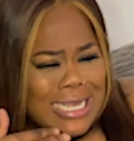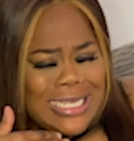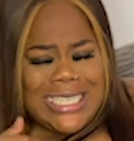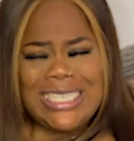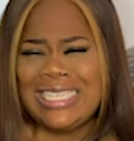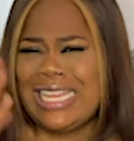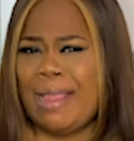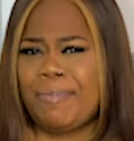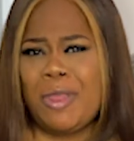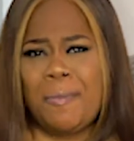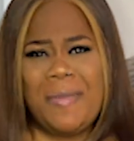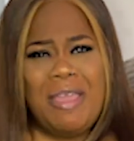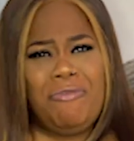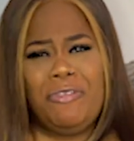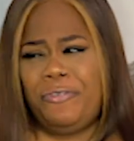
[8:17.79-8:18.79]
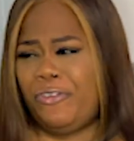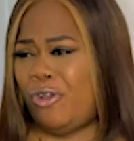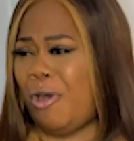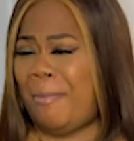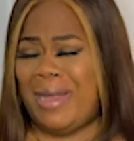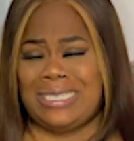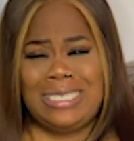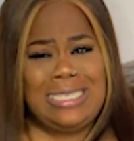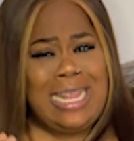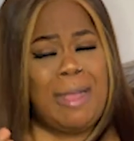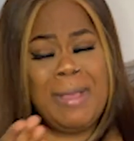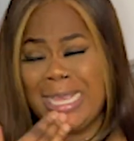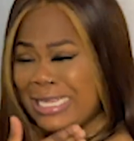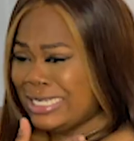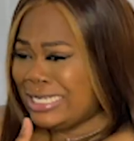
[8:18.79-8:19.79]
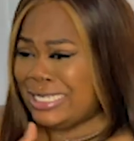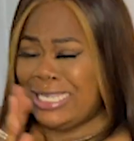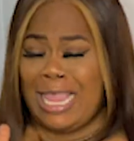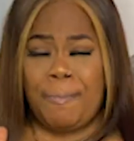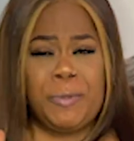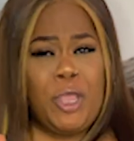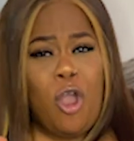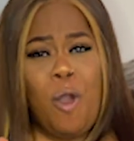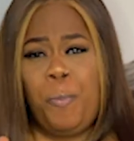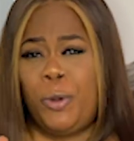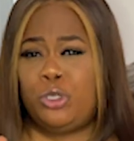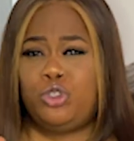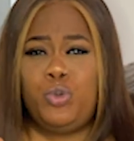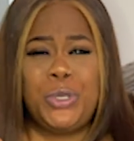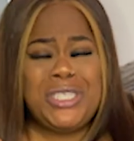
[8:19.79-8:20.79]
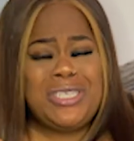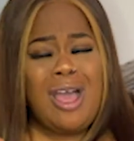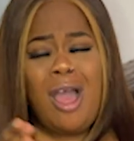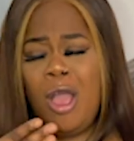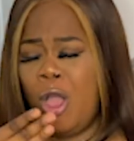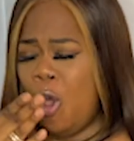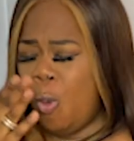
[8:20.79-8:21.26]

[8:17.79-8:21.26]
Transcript: slapped up everything on my snap, slapped it up on Twitter.